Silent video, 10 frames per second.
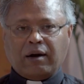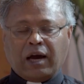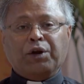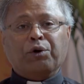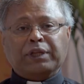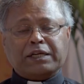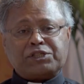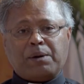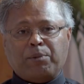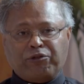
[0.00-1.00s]
I know that
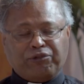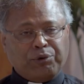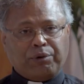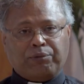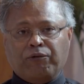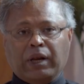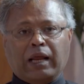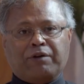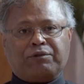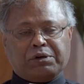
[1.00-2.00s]
some of you will
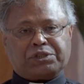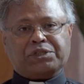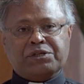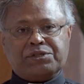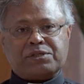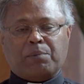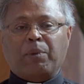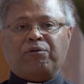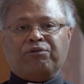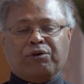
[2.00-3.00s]
have questions, some
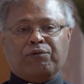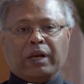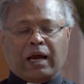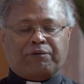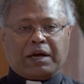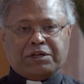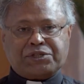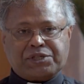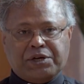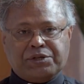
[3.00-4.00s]
of you will have
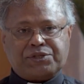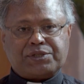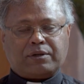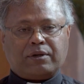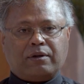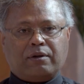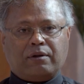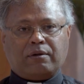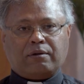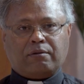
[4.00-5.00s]
concerns.
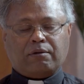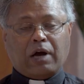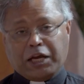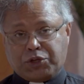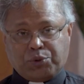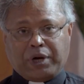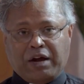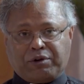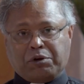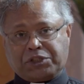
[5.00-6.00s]
I too
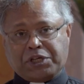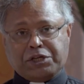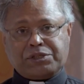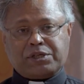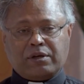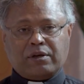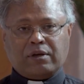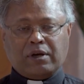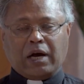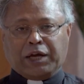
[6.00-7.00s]
have questions,
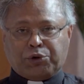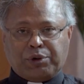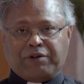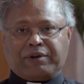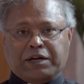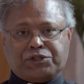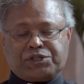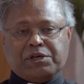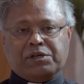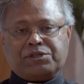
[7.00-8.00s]
I do have
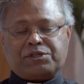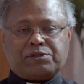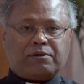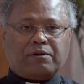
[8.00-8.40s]
concerns.